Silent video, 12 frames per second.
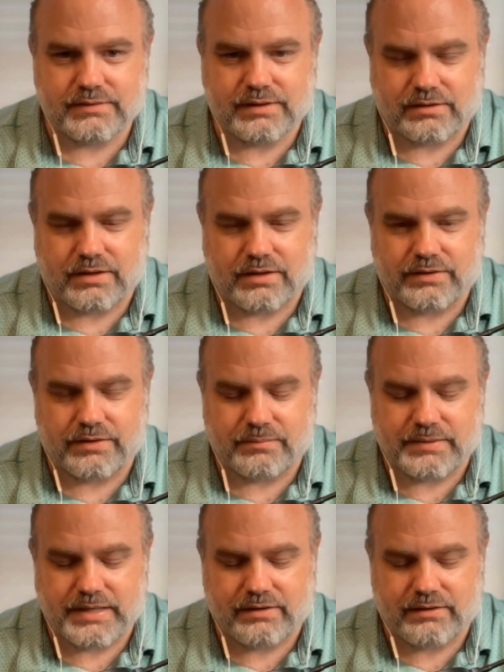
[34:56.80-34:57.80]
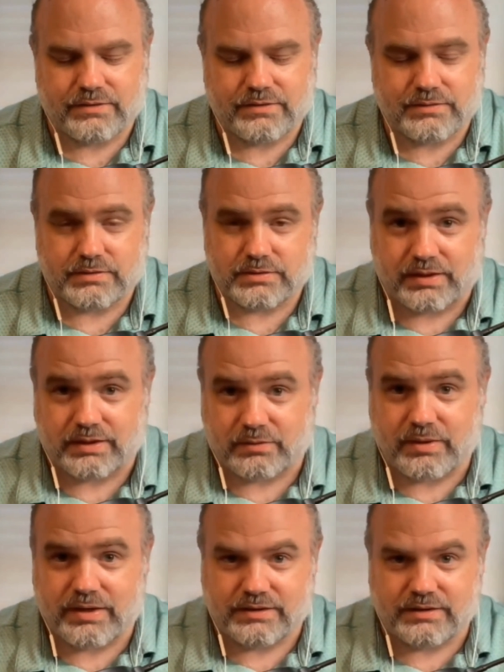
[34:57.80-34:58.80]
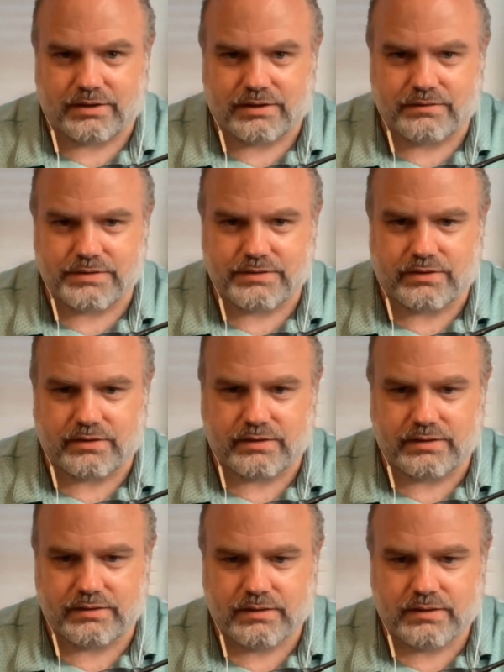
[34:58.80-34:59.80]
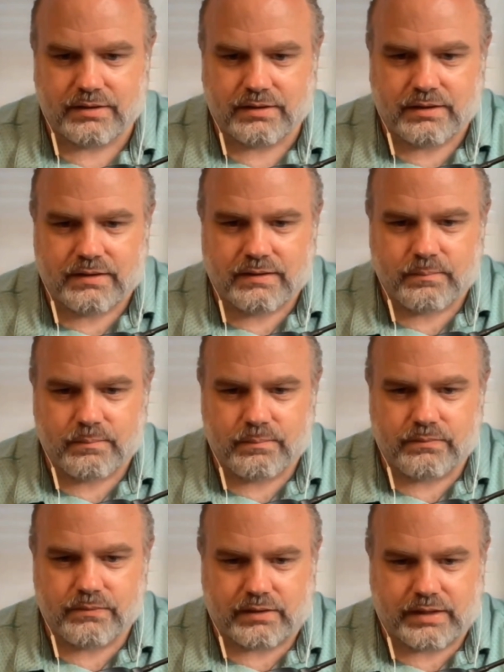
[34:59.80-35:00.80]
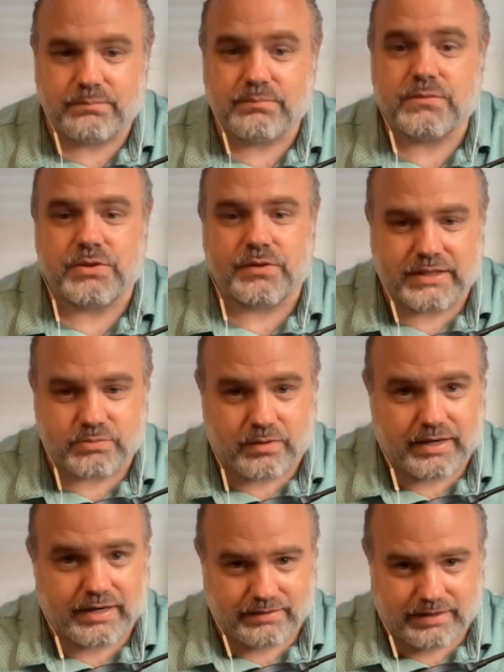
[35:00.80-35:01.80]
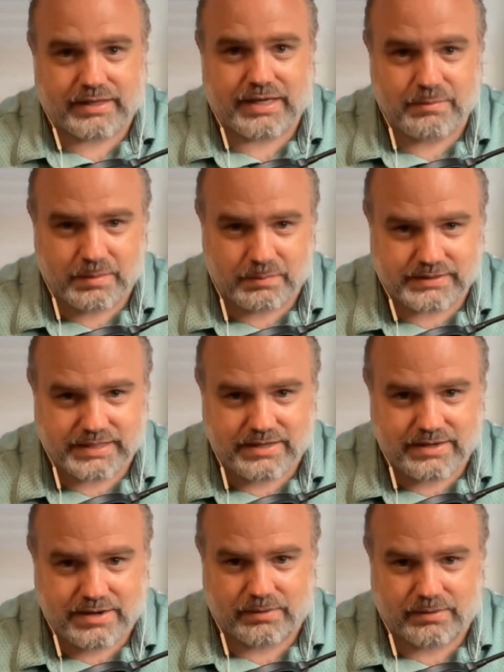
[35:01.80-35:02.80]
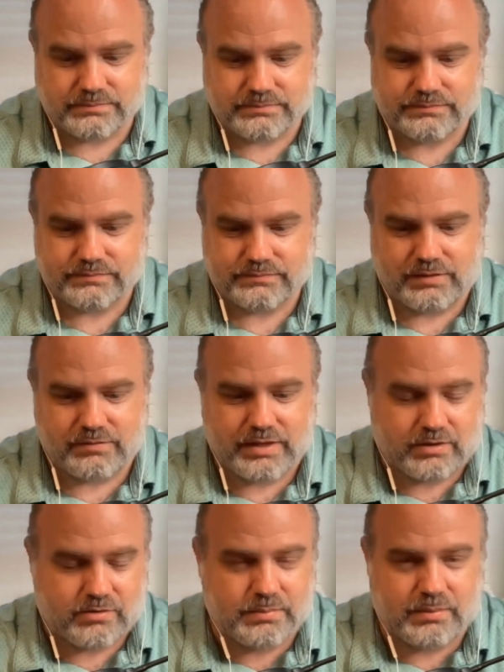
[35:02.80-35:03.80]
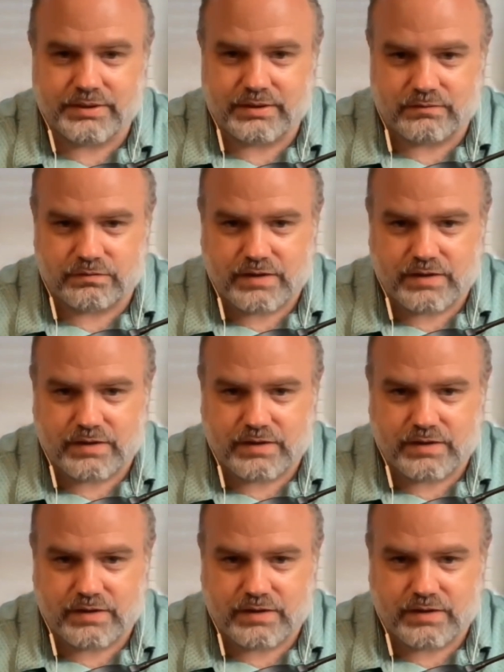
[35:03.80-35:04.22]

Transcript: they'll come down in the future. It's partly why the yield curve's inverted. Okay, so that's how I came up with that number. You want to quibble with it,